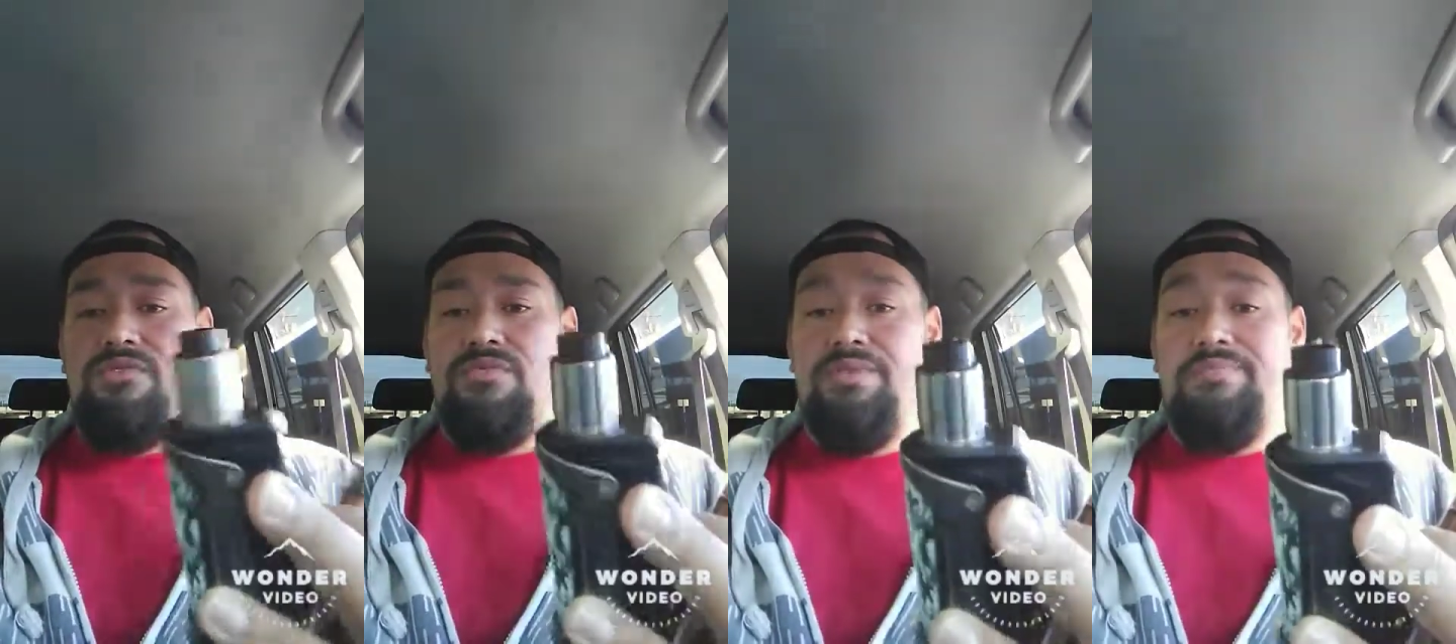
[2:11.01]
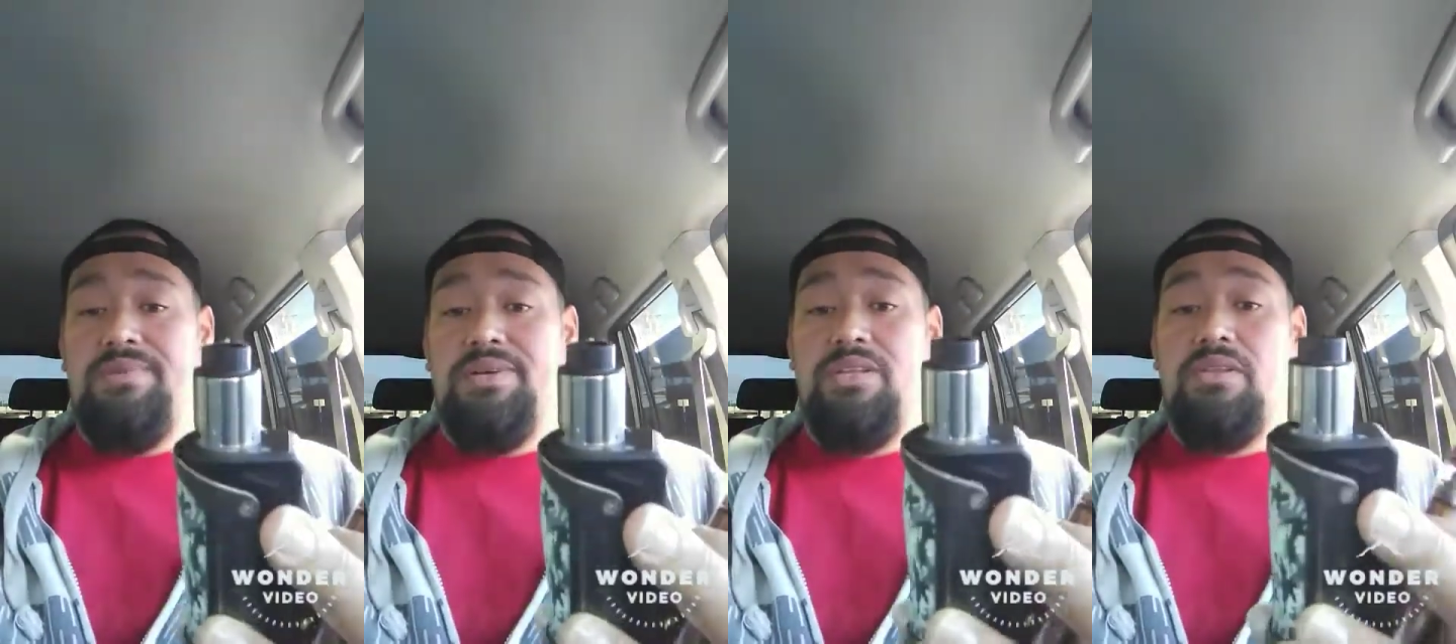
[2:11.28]

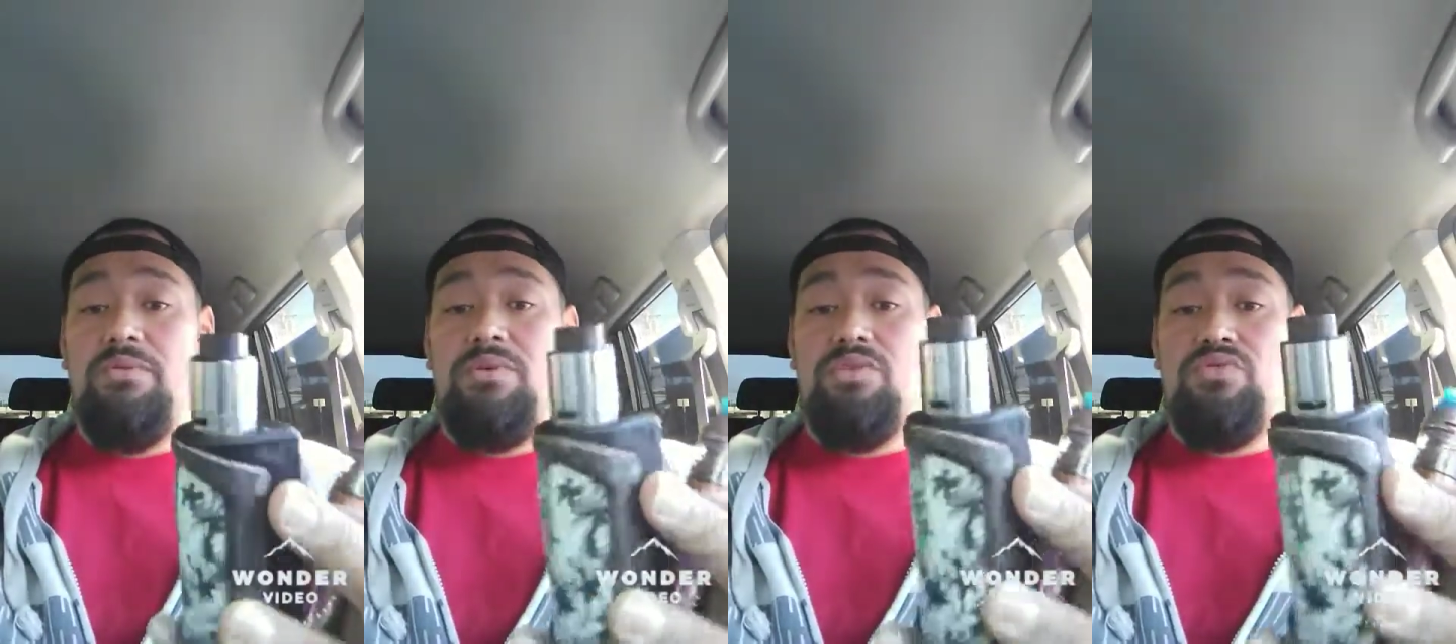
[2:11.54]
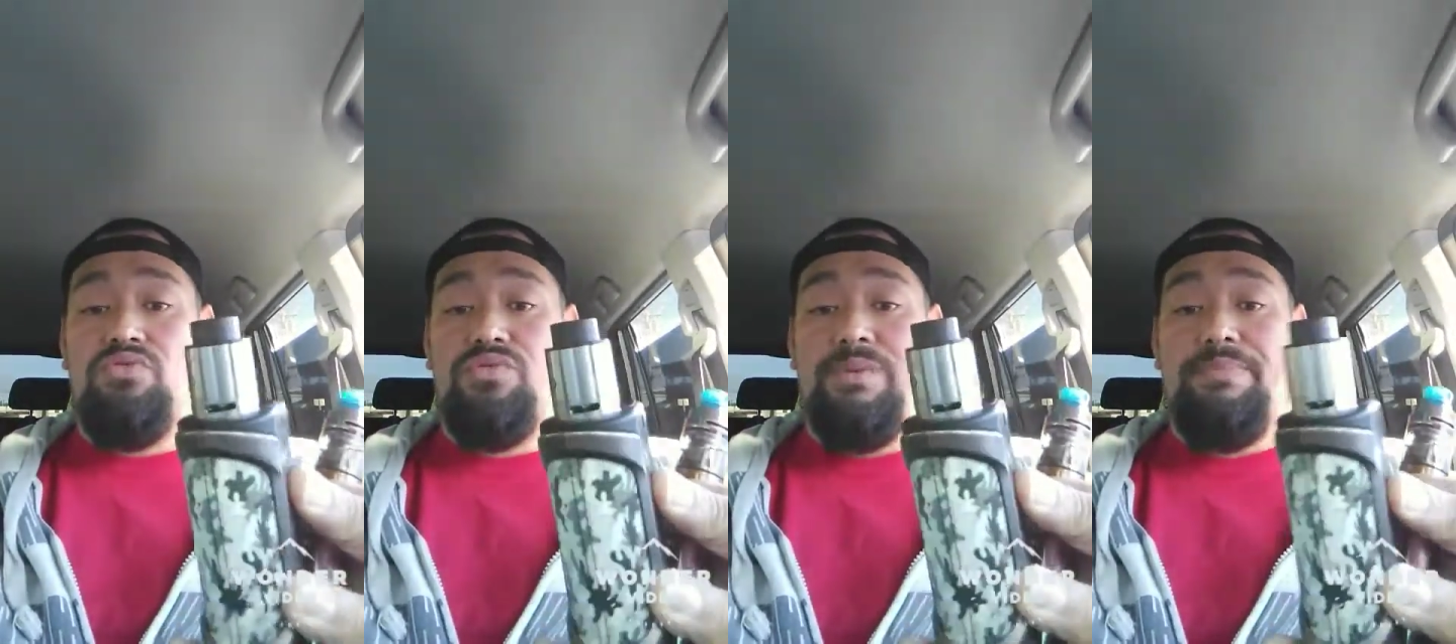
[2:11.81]

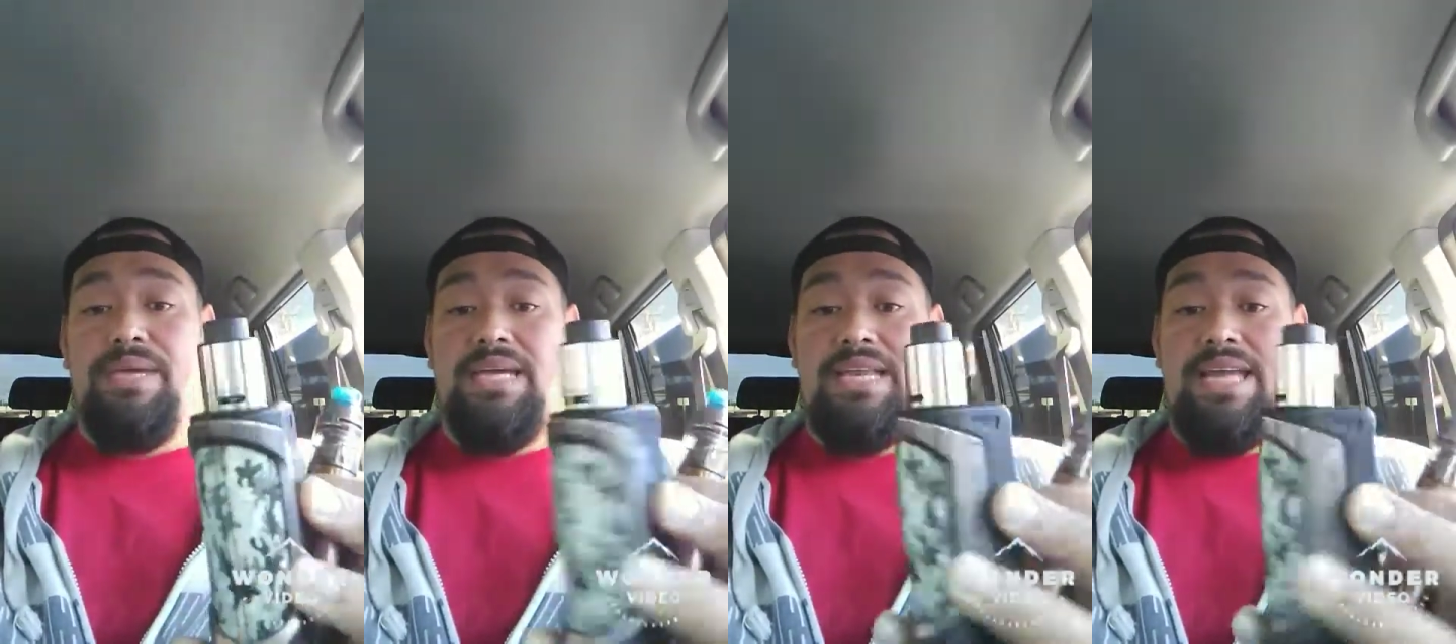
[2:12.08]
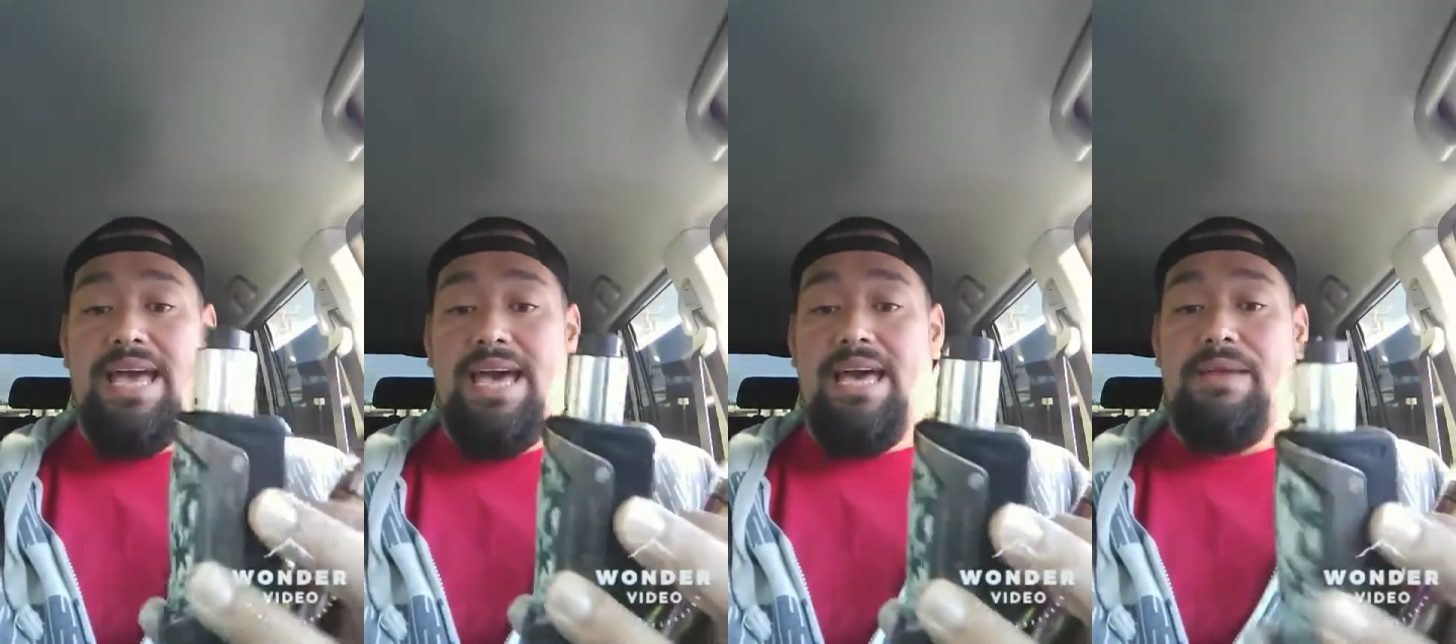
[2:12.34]
rebuildable
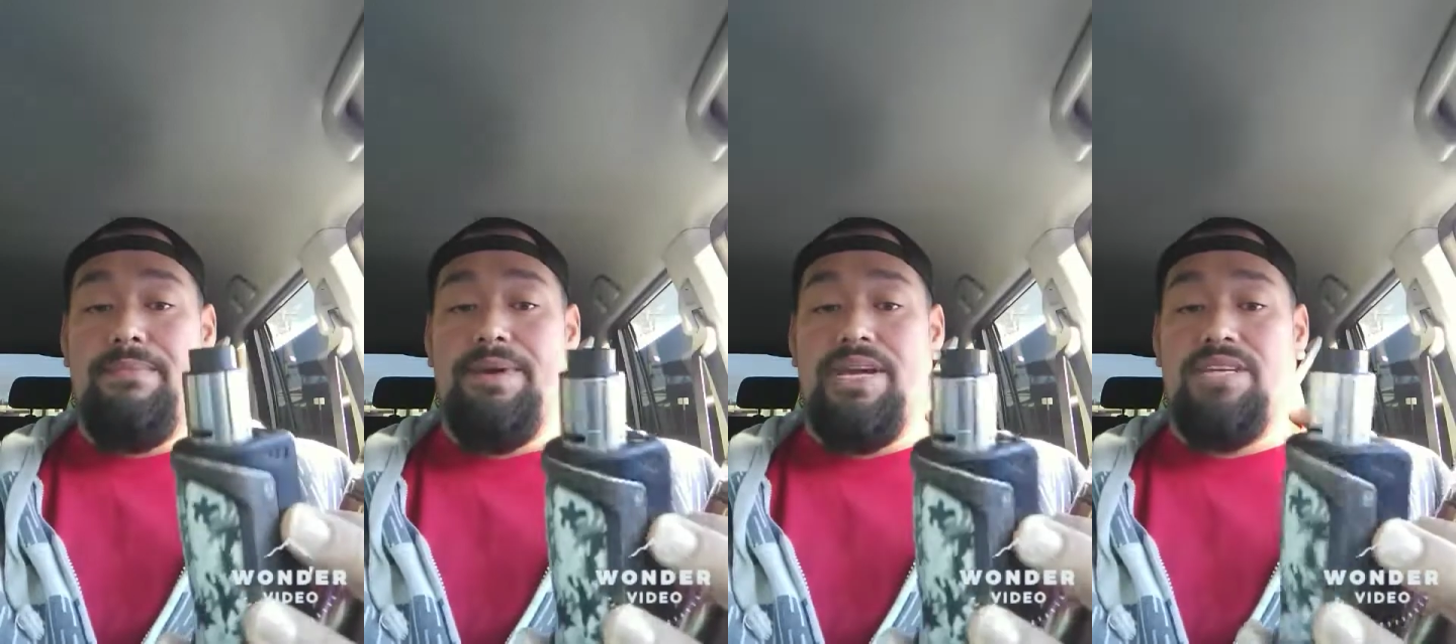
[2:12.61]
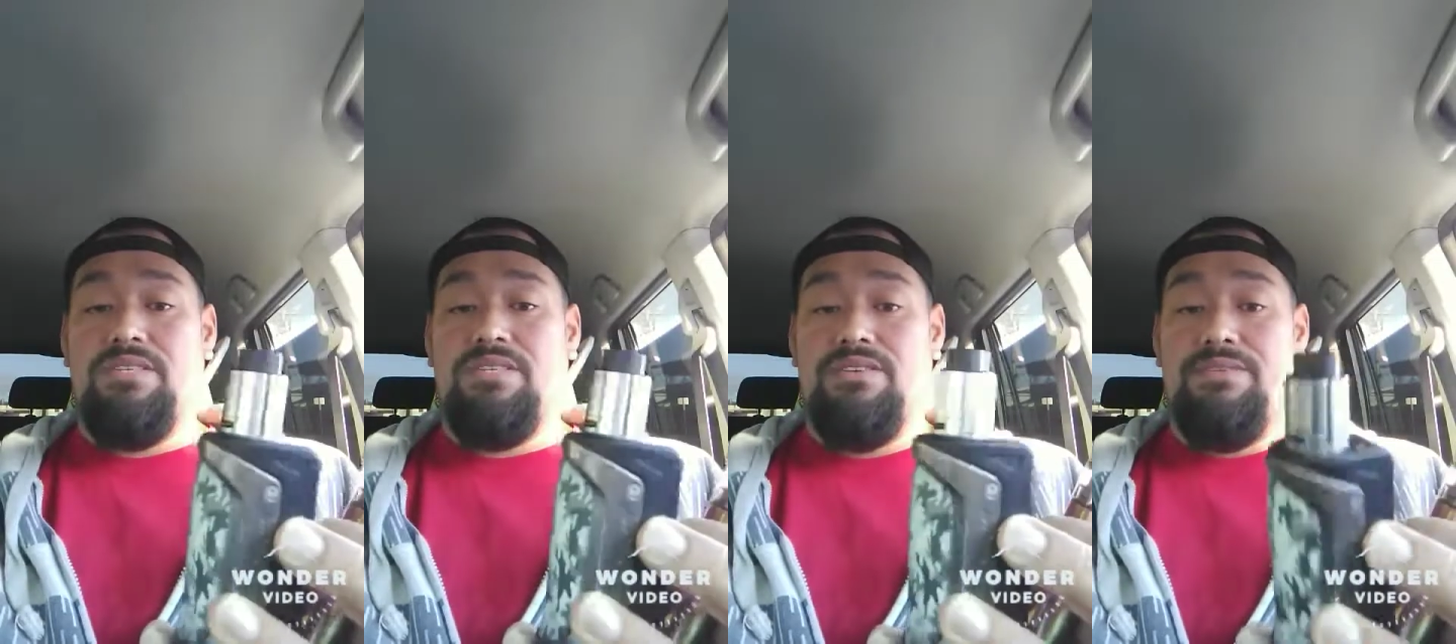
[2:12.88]
dripping
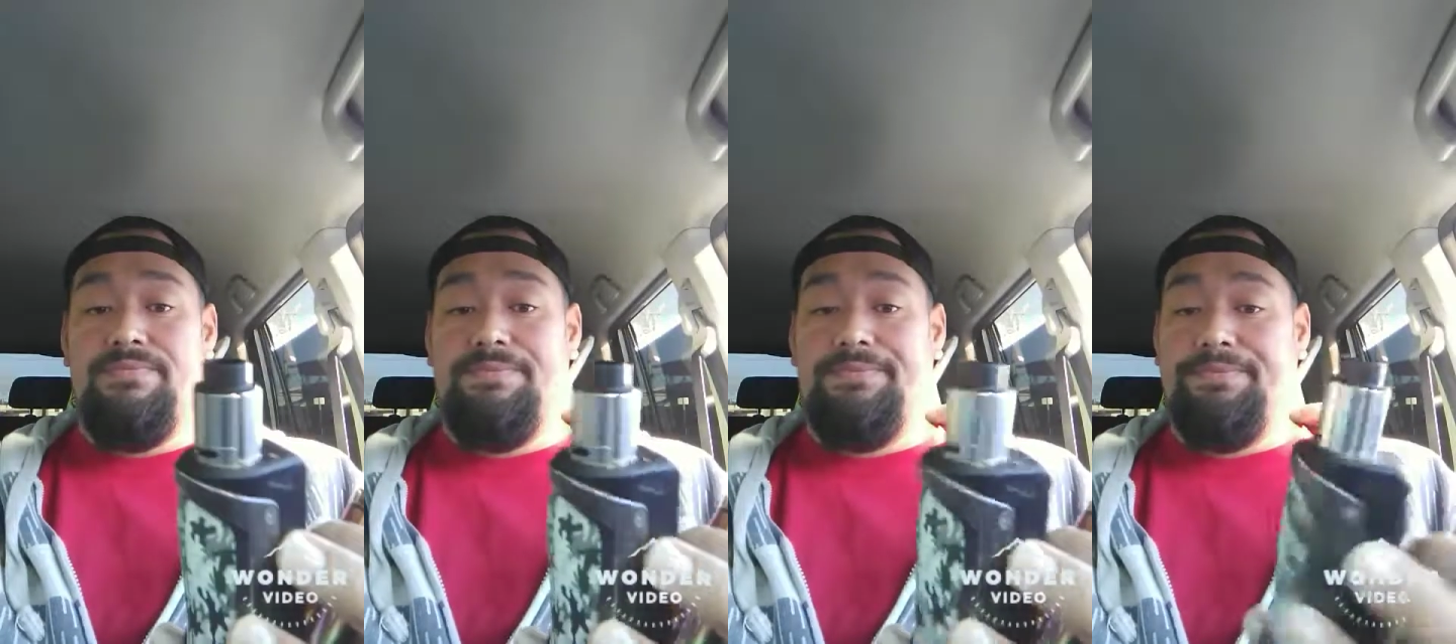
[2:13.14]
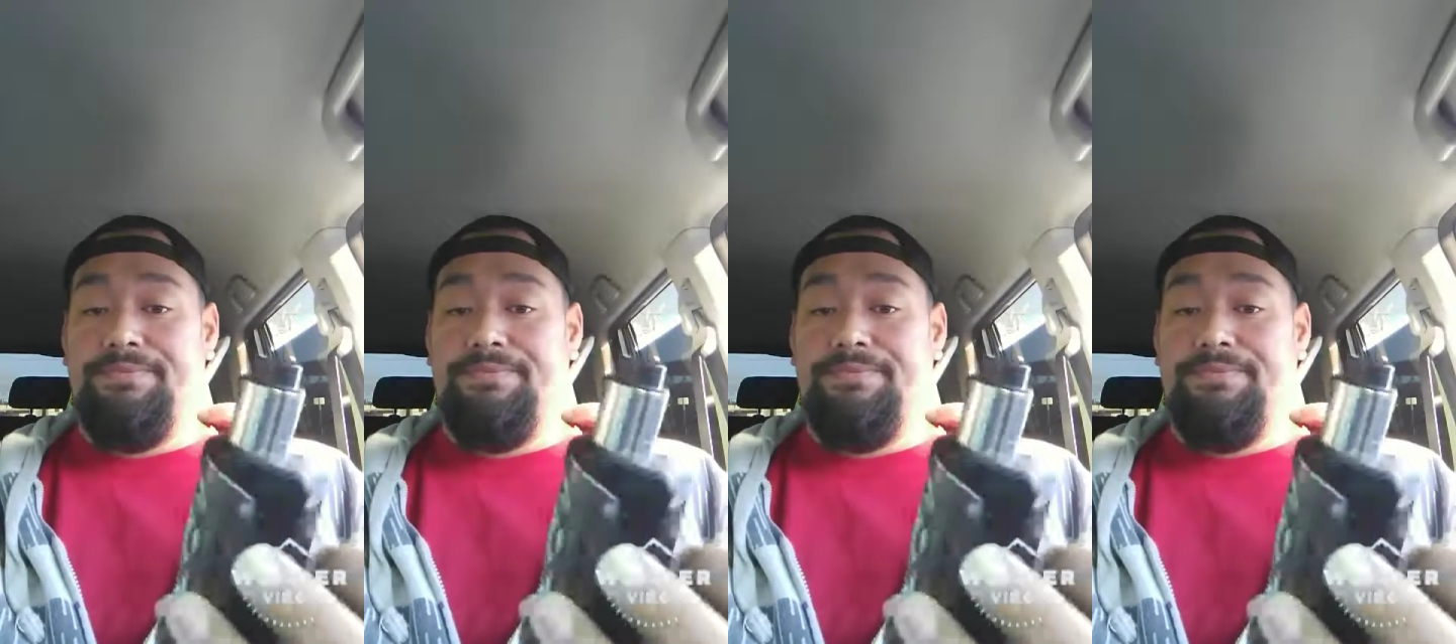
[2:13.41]
atomizer,